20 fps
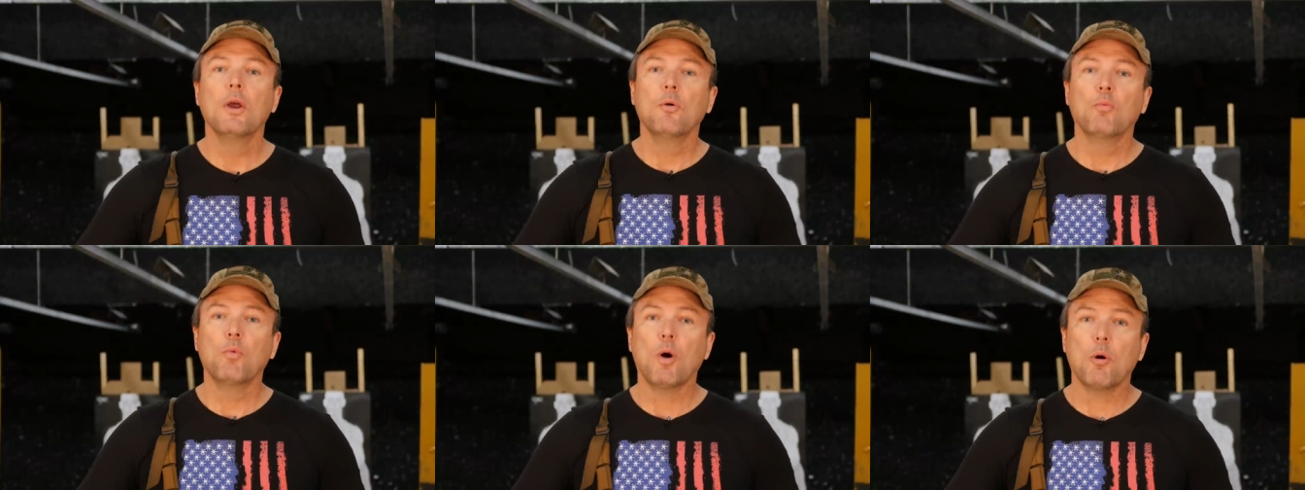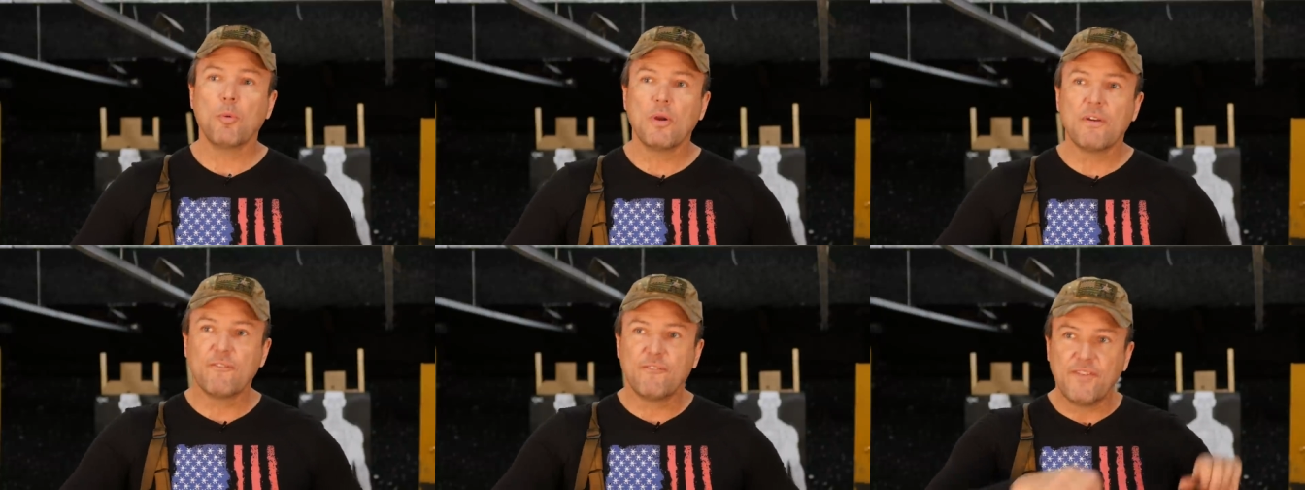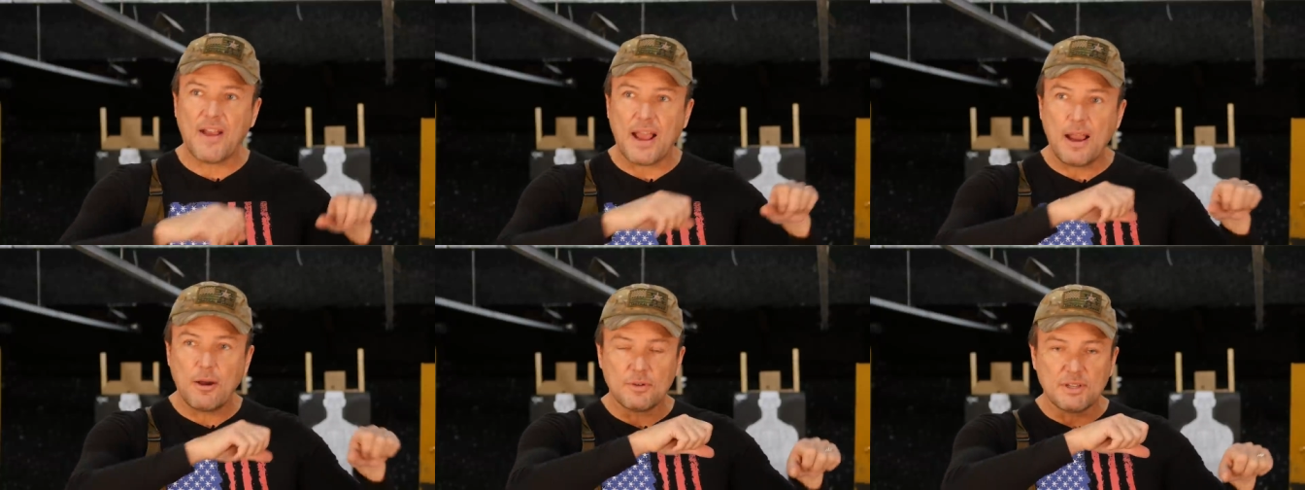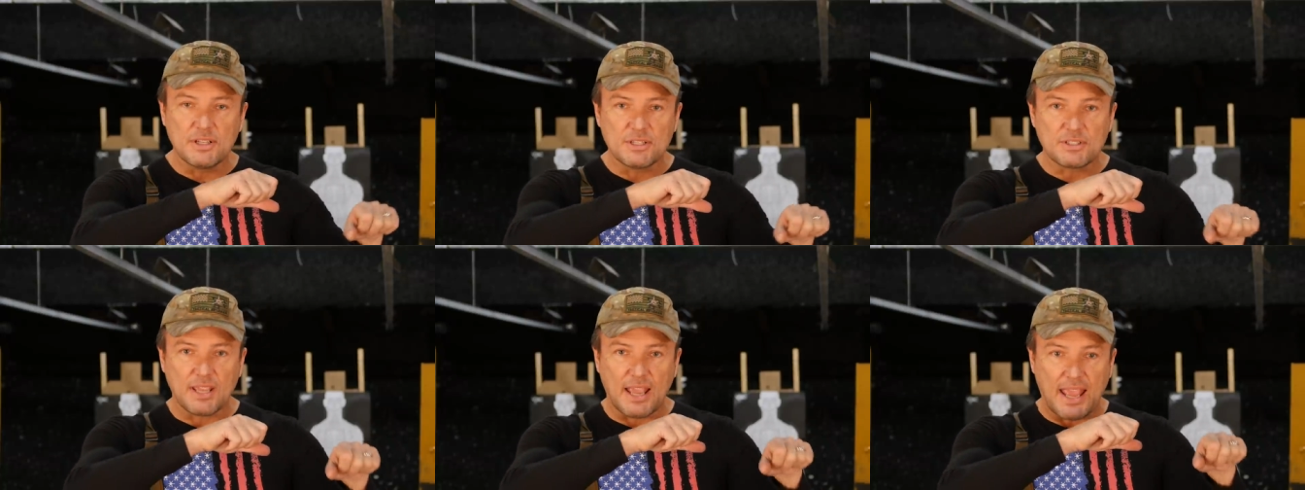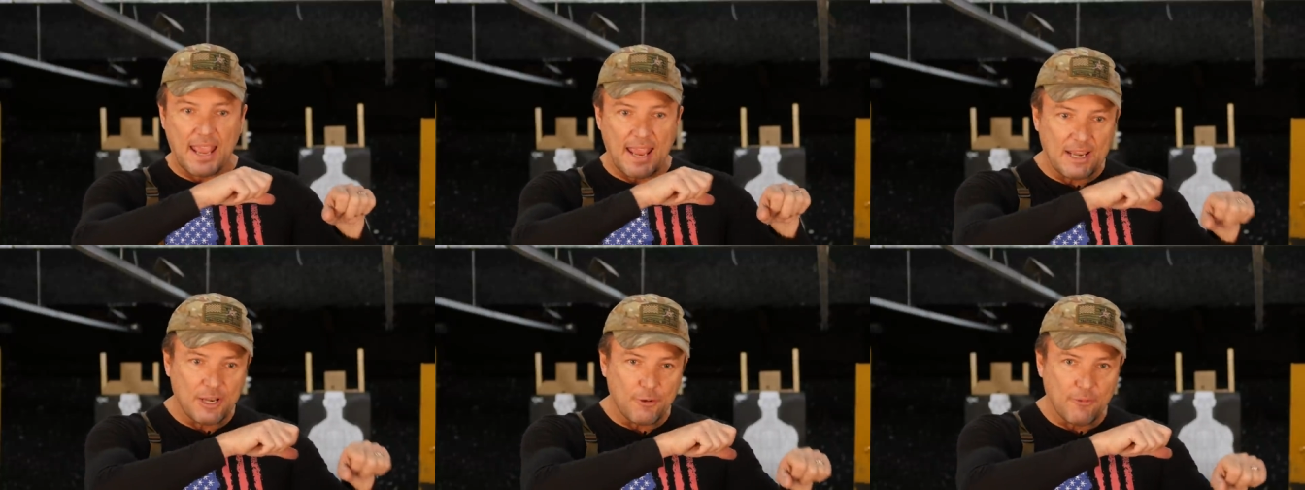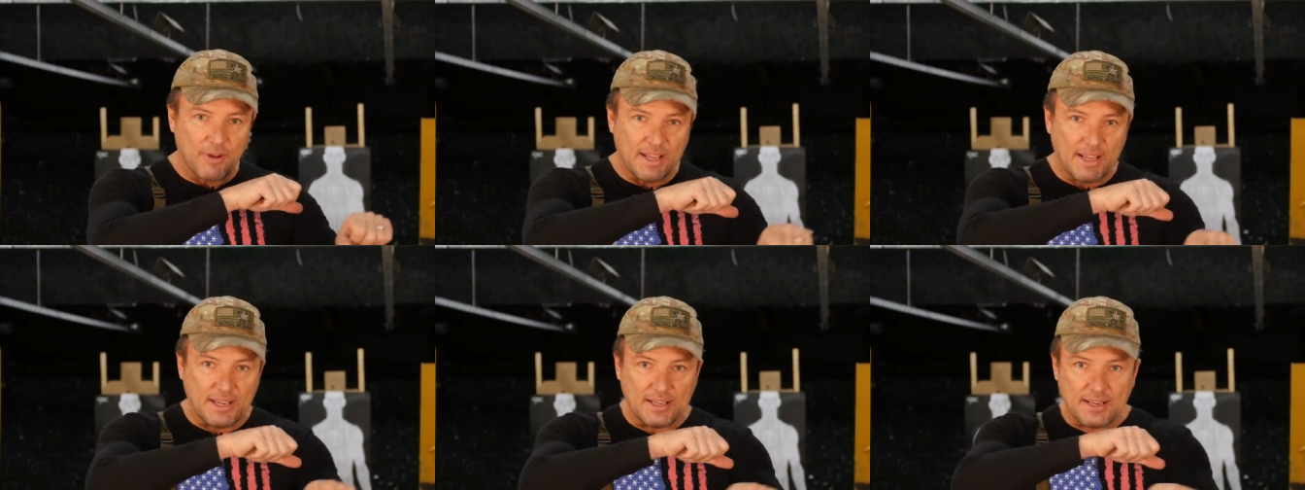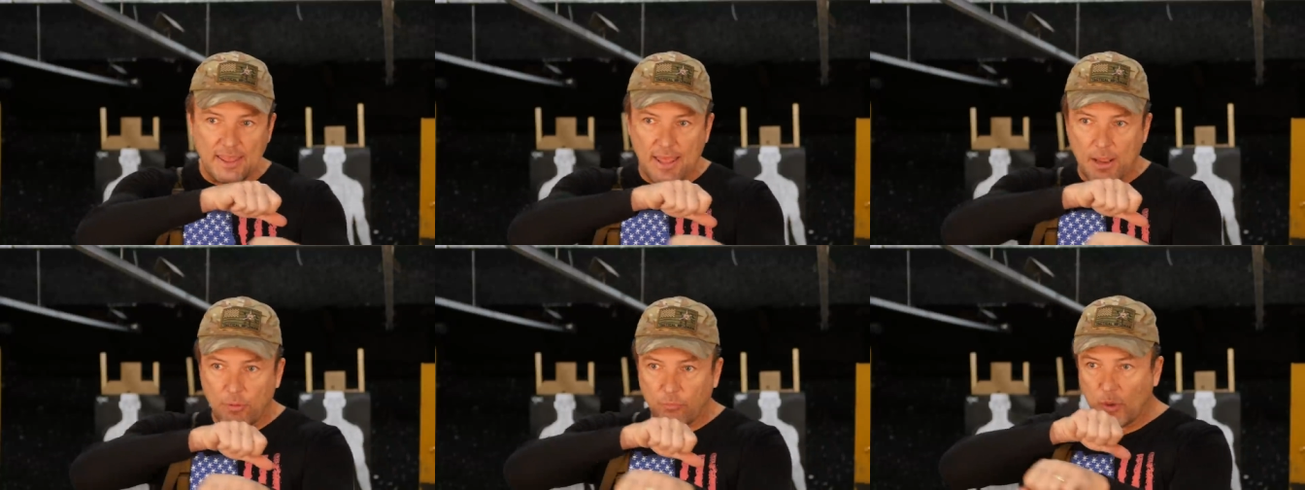what we found is entering
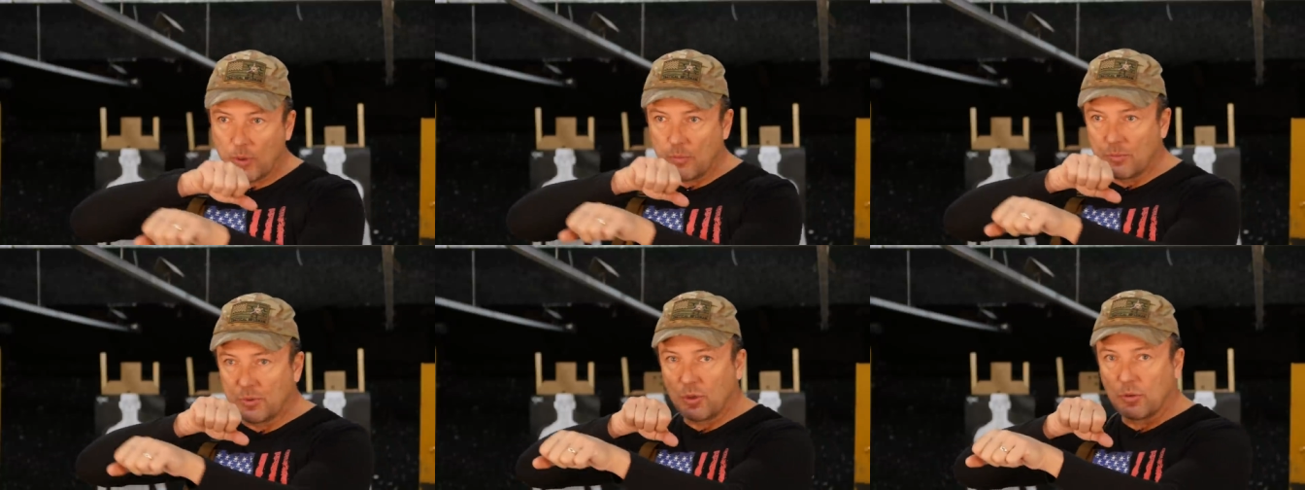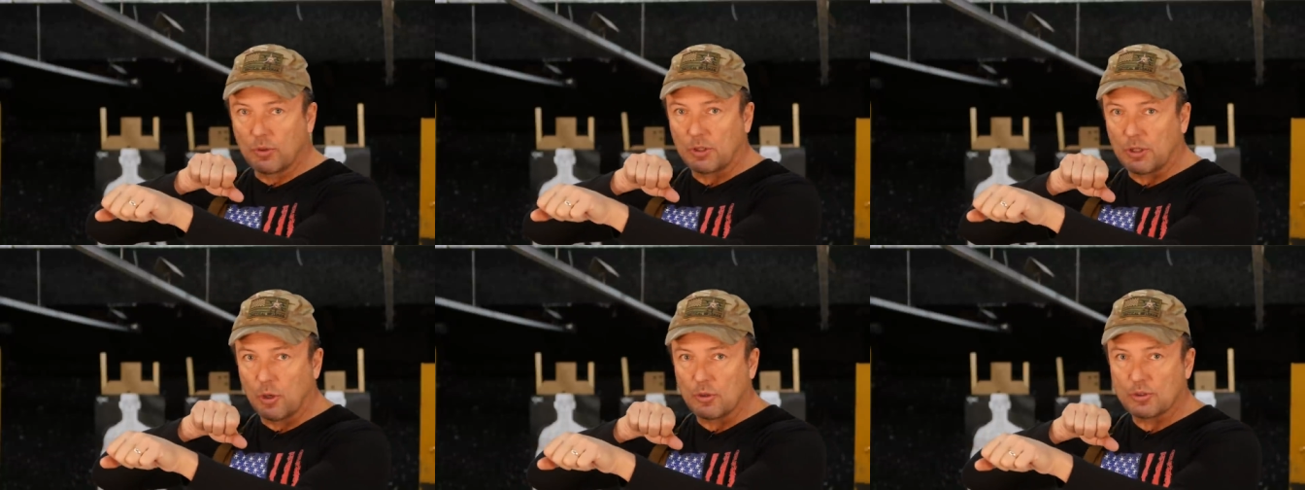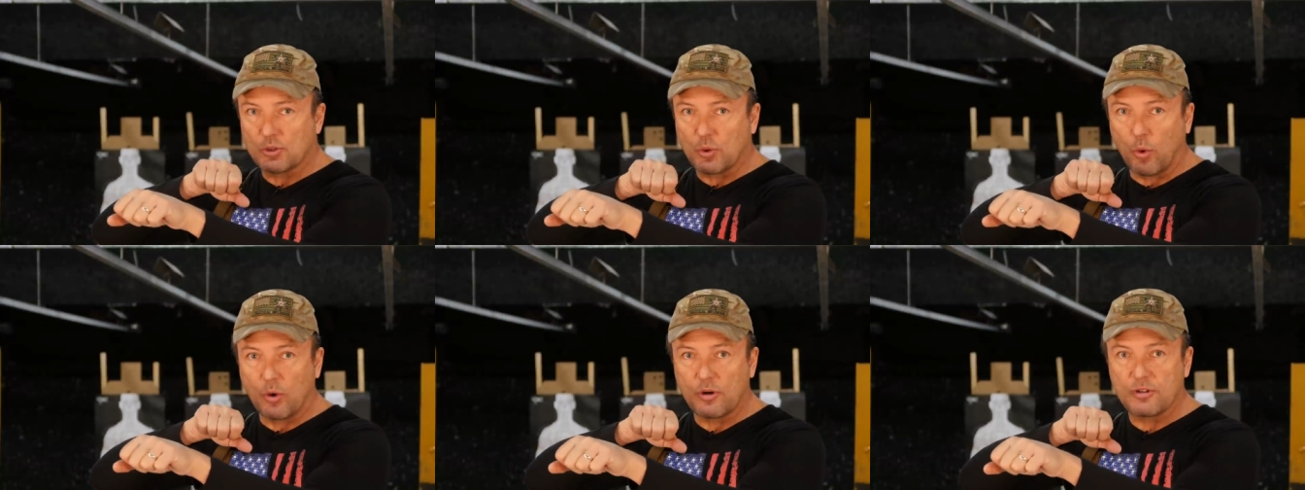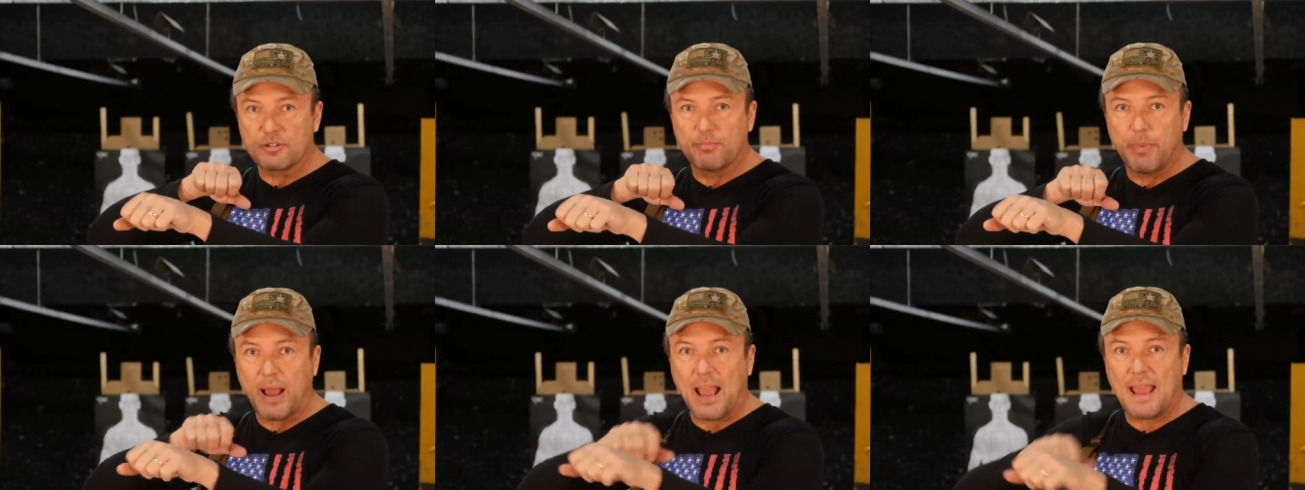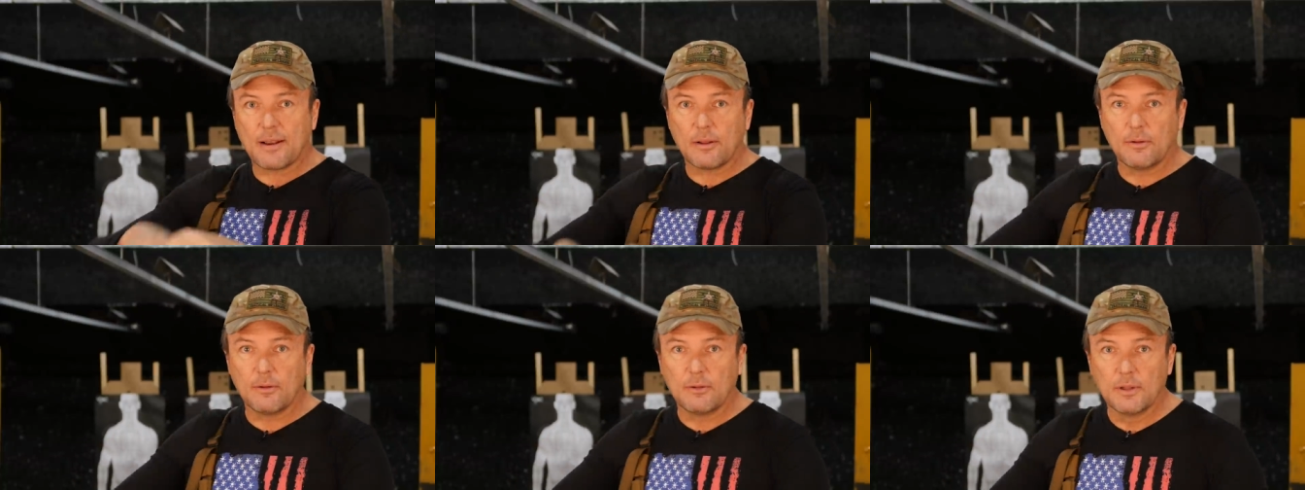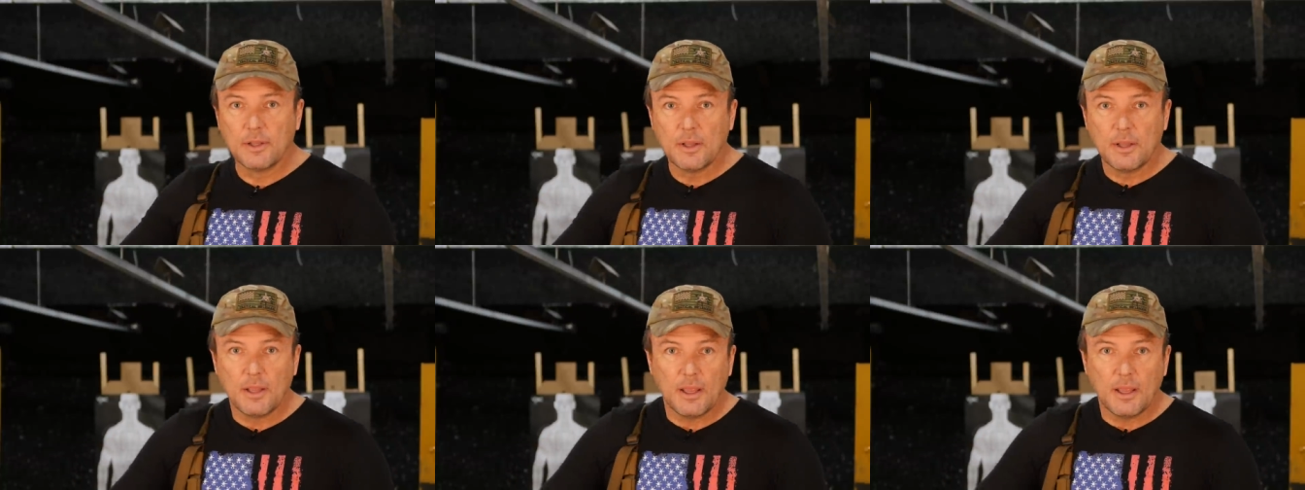into that room doing close quarters battle,